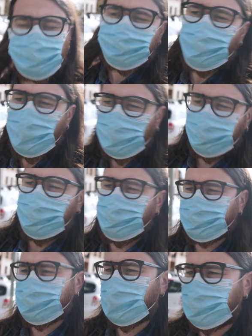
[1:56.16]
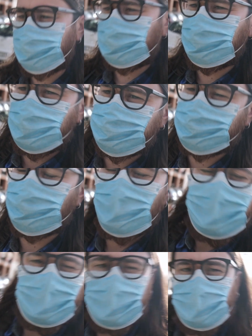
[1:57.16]
more of a photography test
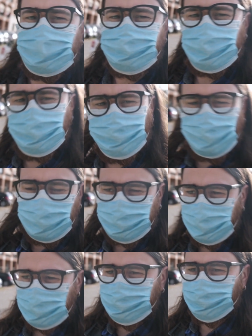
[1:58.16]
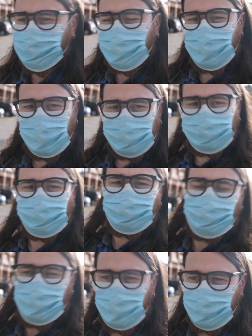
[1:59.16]
actually, but it worked
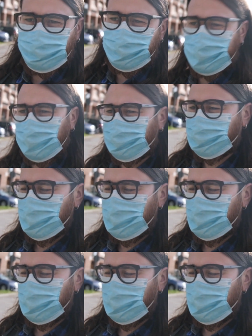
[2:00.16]
really well.